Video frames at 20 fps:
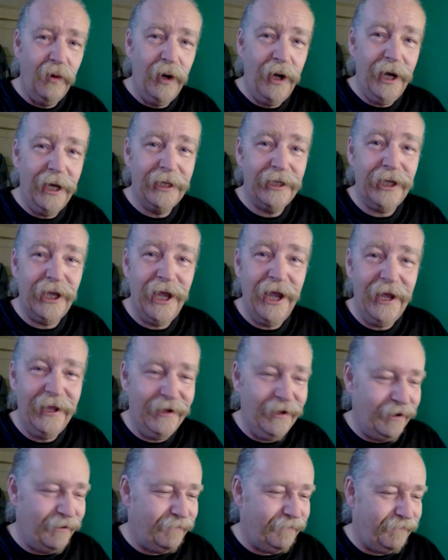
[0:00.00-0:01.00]
What kind
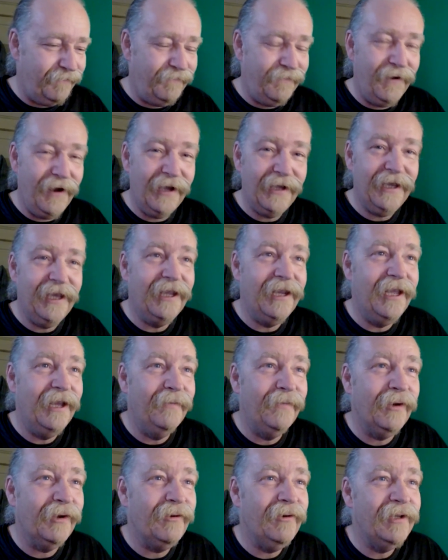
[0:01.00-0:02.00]
of fucking
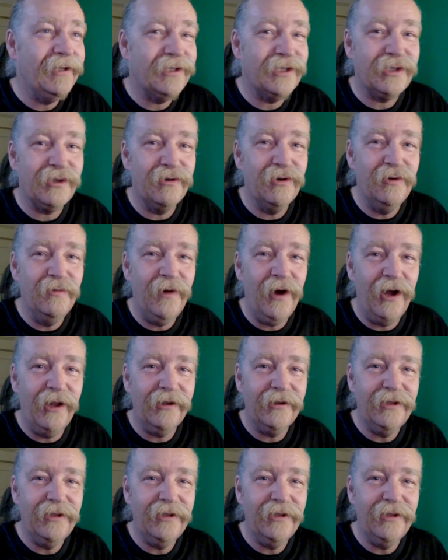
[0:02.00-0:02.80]
hypocrite screwball